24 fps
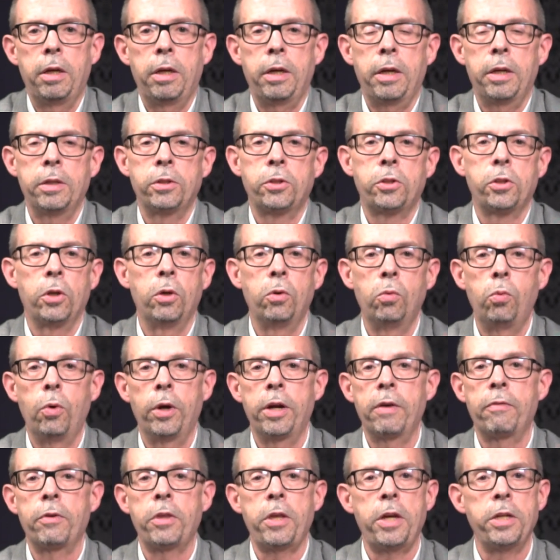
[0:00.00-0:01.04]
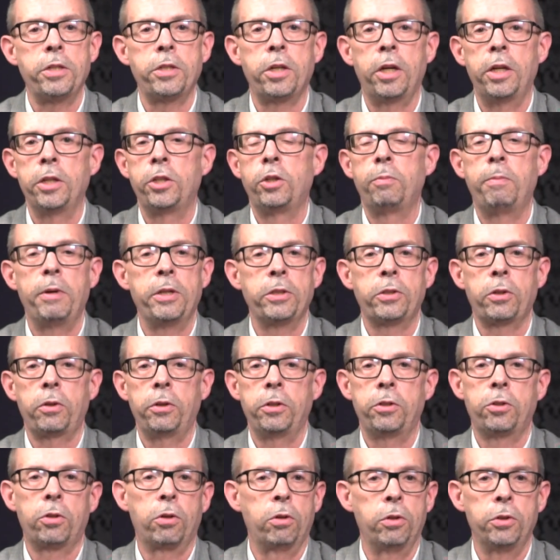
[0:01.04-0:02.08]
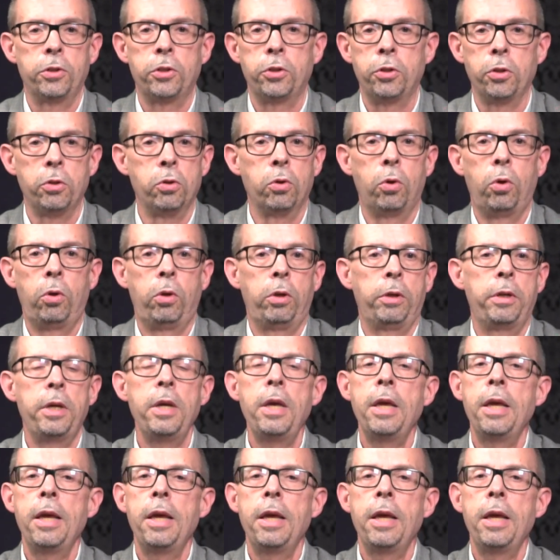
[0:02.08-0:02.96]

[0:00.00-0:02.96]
And so whatever they touch basically turns to gold.